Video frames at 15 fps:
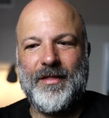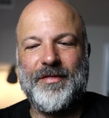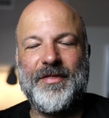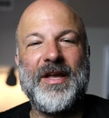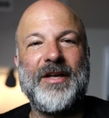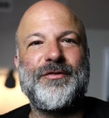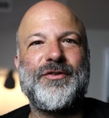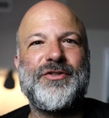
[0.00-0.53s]

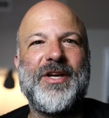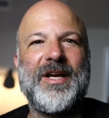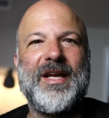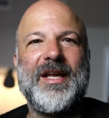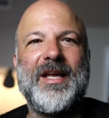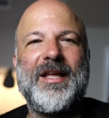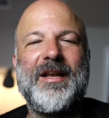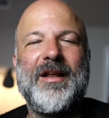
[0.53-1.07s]
Thanks for
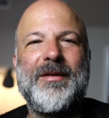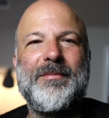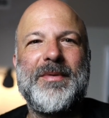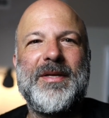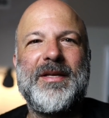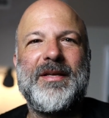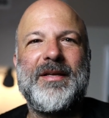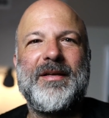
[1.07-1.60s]
checking in on
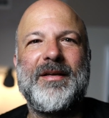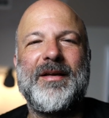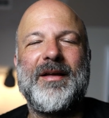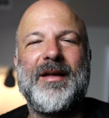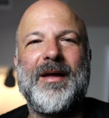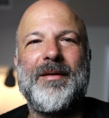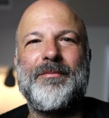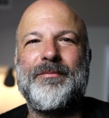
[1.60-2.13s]
me.
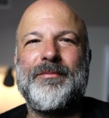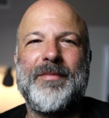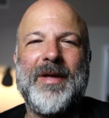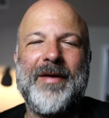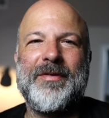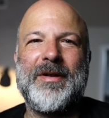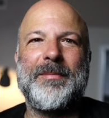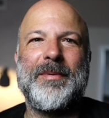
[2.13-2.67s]
I'm
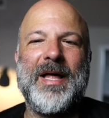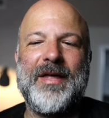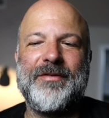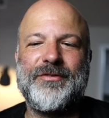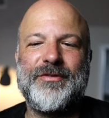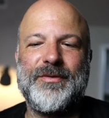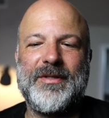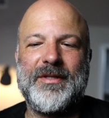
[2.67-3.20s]
having a
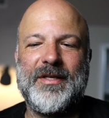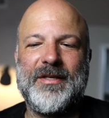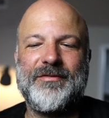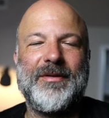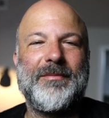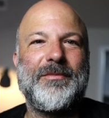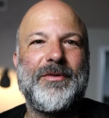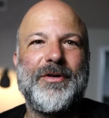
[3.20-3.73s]
blast doing this.
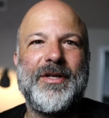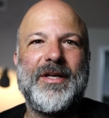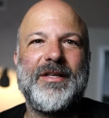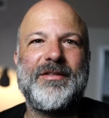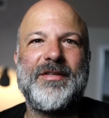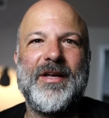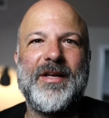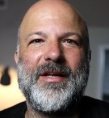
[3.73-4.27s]
I'm learning a
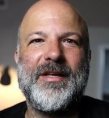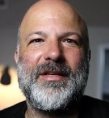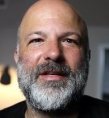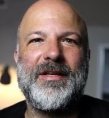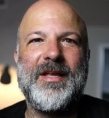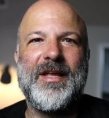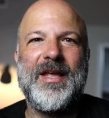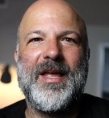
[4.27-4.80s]

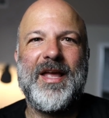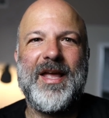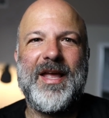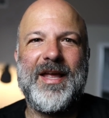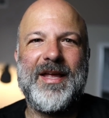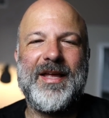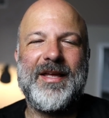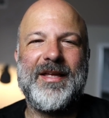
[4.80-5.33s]
ton,
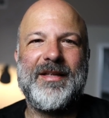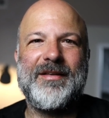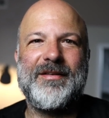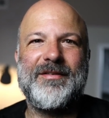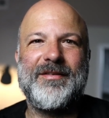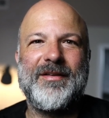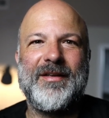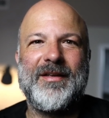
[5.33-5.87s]

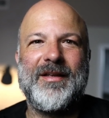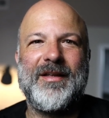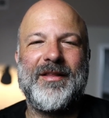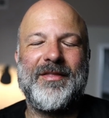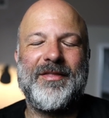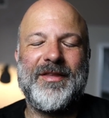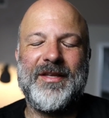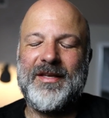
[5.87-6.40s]
and
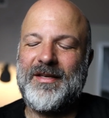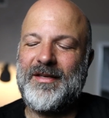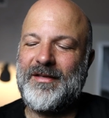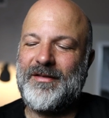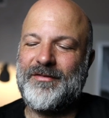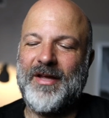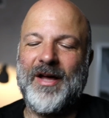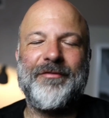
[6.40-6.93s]

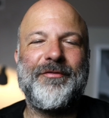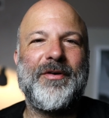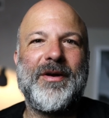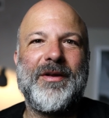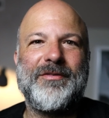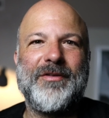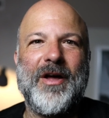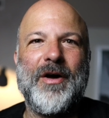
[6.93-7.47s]
the software
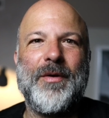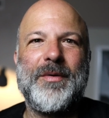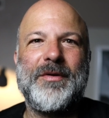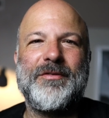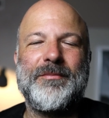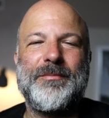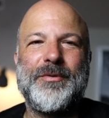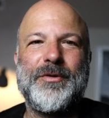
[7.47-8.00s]
is
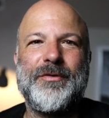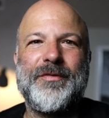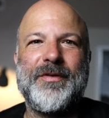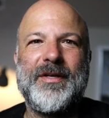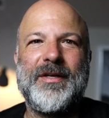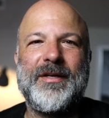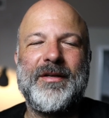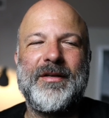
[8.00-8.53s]
always
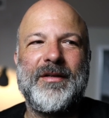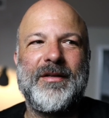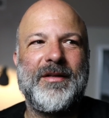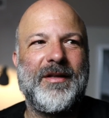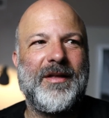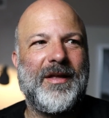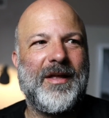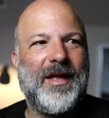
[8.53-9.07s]
improving,
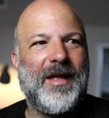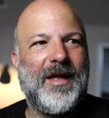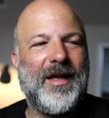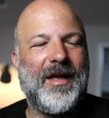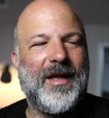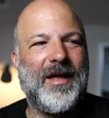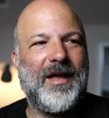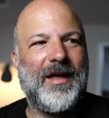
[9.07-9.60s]

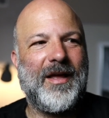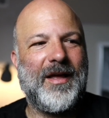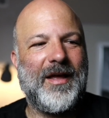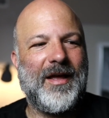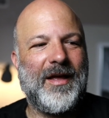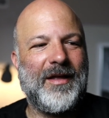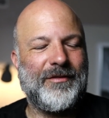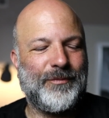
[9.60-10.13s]

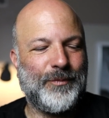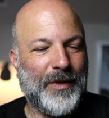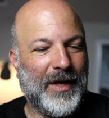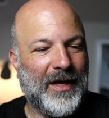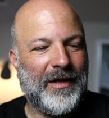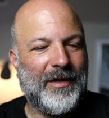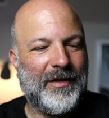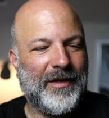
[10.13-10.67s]
as
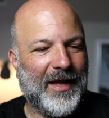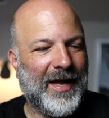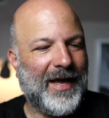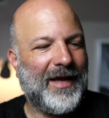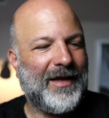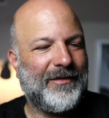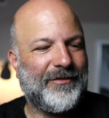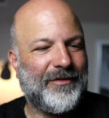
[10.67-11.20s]
well
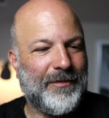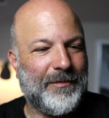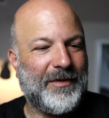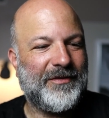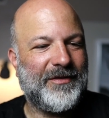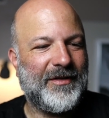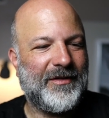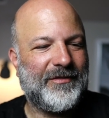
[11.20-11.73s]
as the
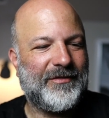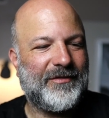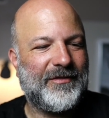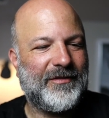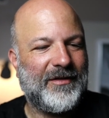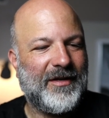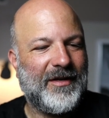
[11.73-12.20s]
business.